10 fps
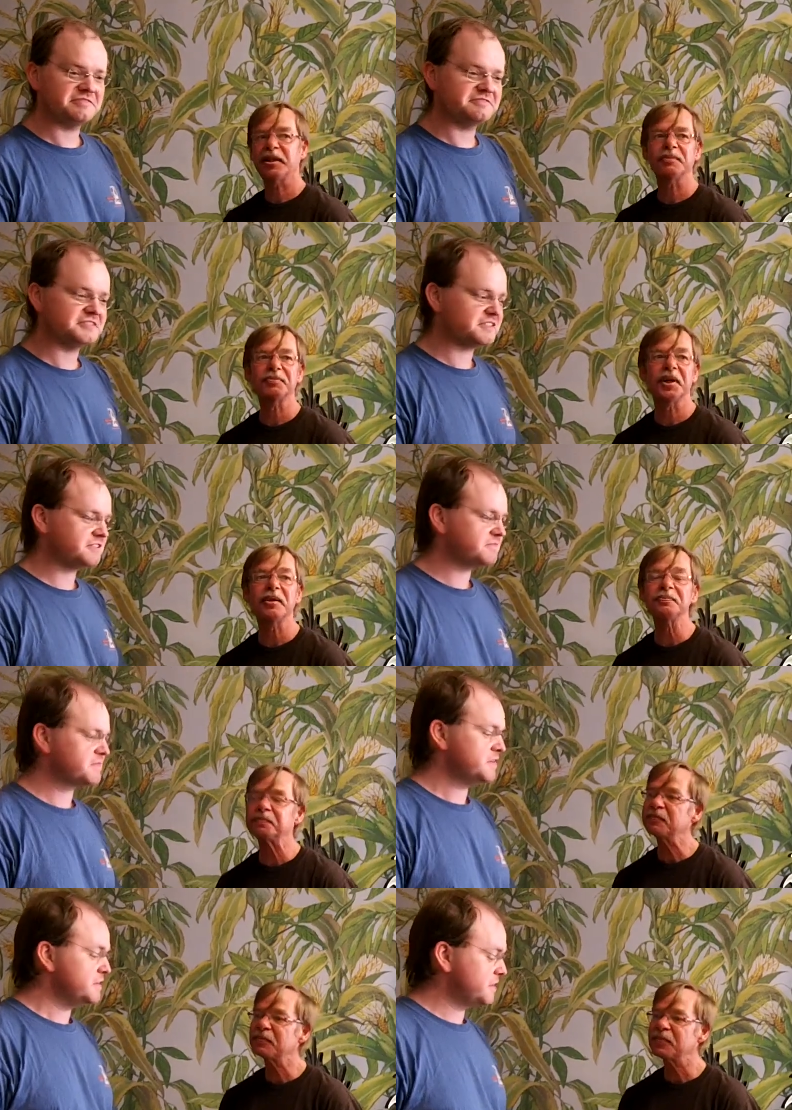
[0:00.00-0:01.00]
Speaker 1: it. Yeah.
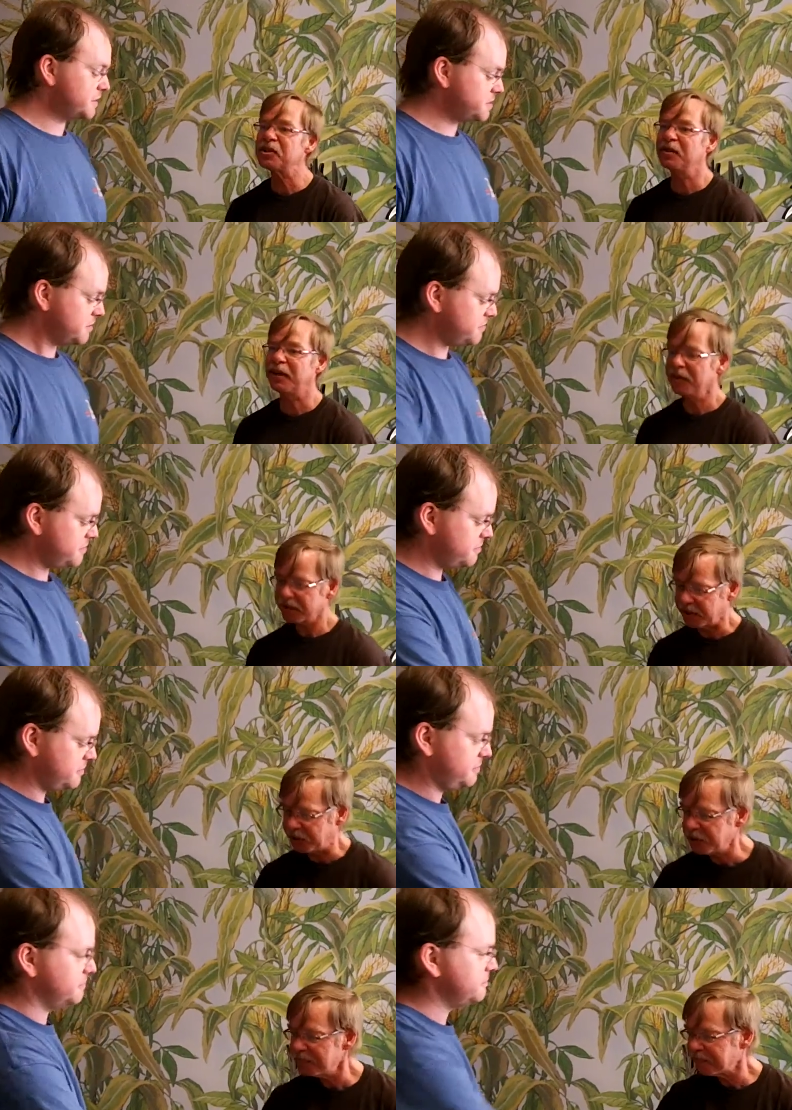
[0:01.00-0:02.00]
Thank you, Jeff.
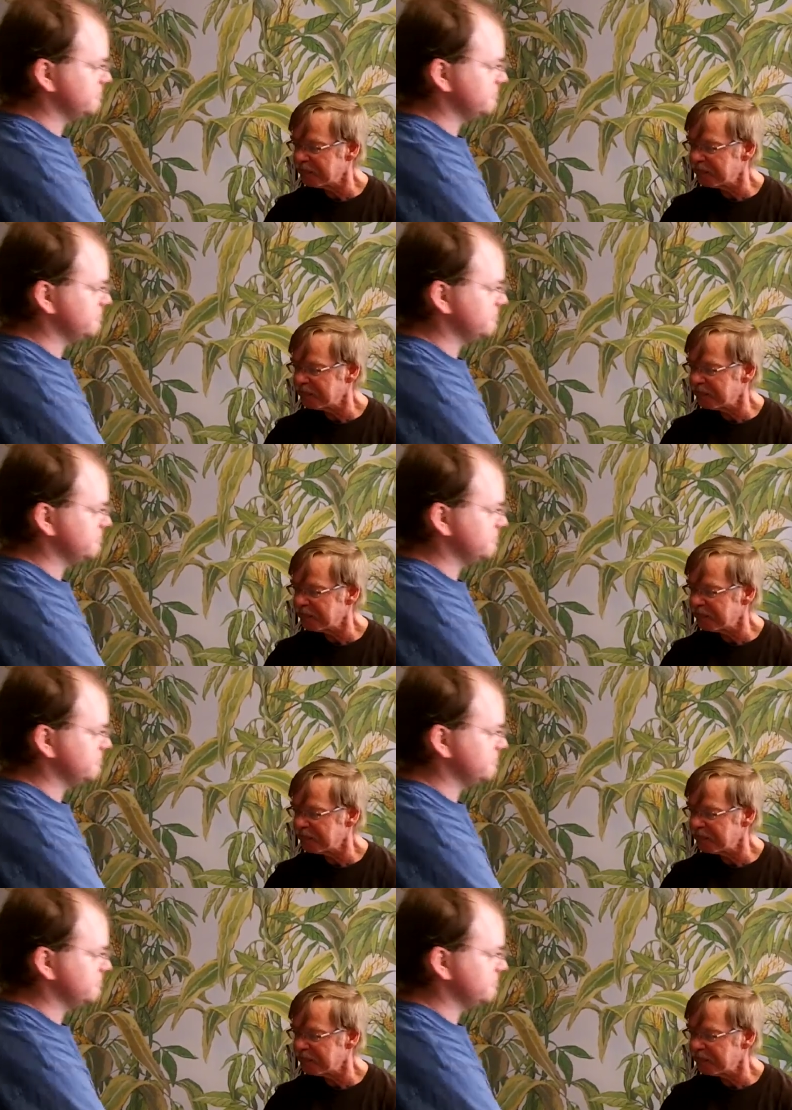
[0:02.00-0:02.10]
Thank you.